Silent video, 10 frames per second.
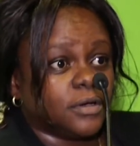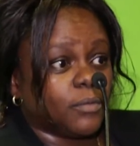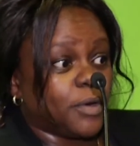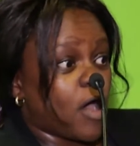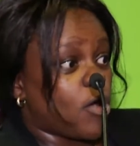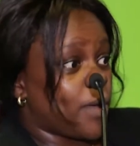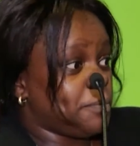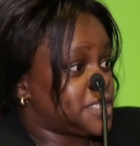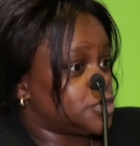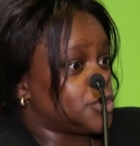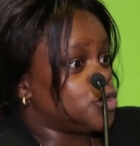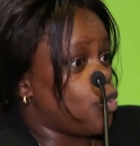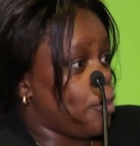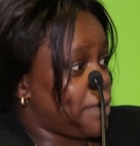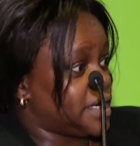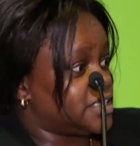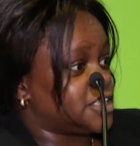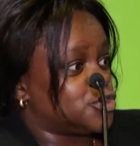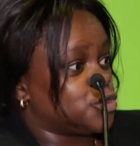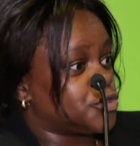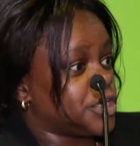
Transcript: When our website, when you open it, it should